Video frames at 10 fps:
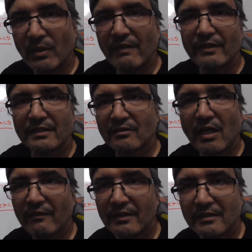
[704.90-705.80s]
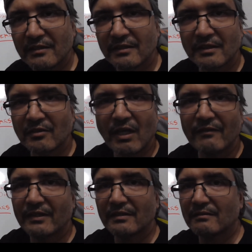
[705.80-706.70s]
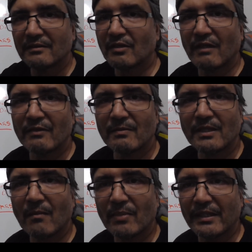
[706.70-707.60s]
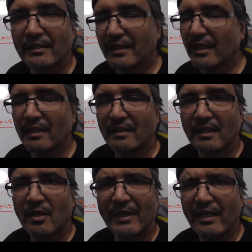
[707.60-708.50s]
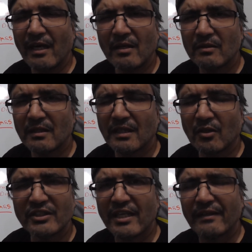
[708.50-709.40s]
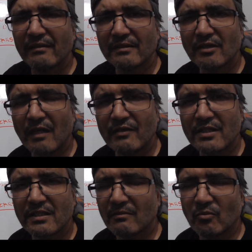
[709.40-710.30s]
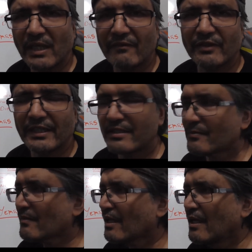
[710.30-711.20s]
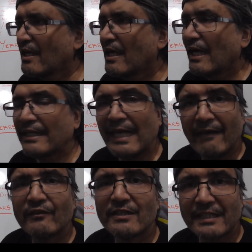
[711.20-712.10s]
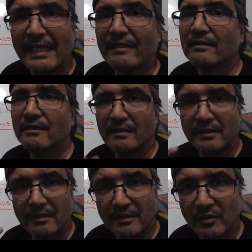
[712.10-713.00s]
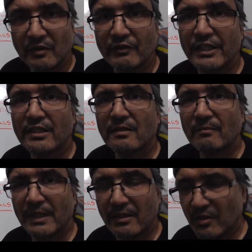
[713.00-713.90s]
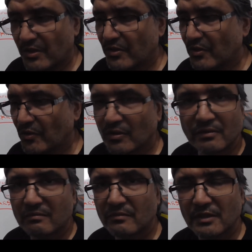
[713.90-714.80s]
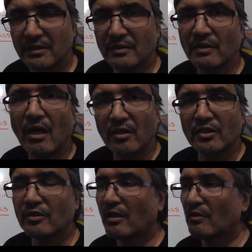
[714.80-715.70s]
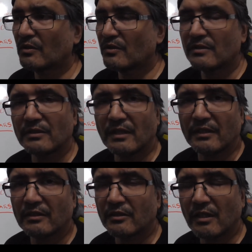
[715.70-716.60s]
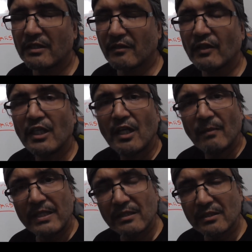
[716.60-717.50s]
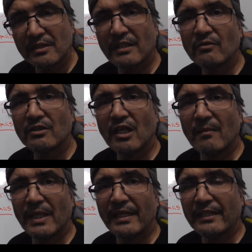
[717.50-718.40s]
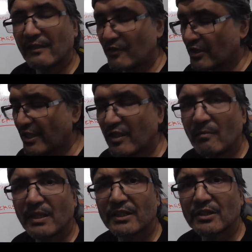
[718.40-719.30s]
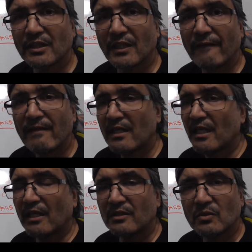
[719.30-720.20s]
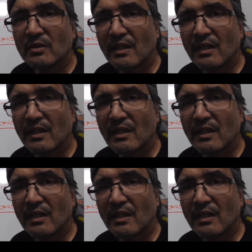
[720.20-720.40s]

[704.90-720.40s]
whatever the driver the driver driver company the uh, o, uh, Ontario drivers whatever it is, and they have to say you're at risk because you're you can't control just you know control yourself. But as a general diabetic, if you check your blood sugar and do all